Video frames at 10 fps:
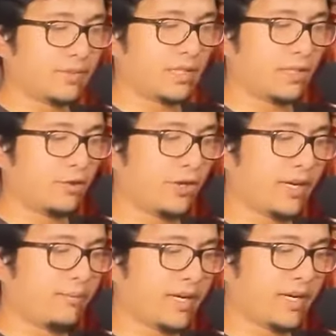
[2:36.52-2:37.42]
knowing
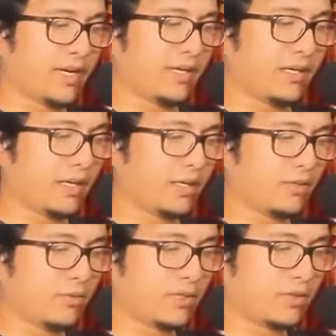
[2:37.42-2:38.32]
my luck
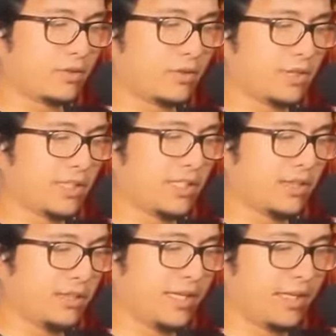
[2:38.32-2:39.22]
with Sword and Shield,
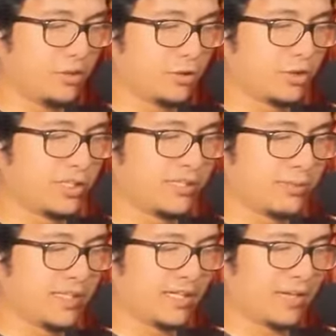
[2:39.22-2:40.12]
it could just be
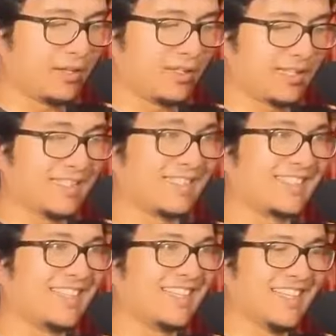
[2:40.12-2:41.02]
regular rares
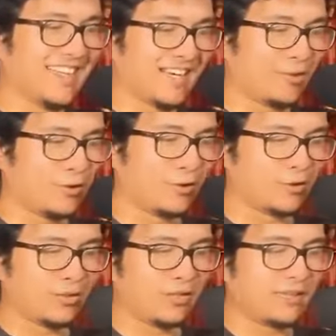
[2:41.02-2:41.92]
and holos all the way.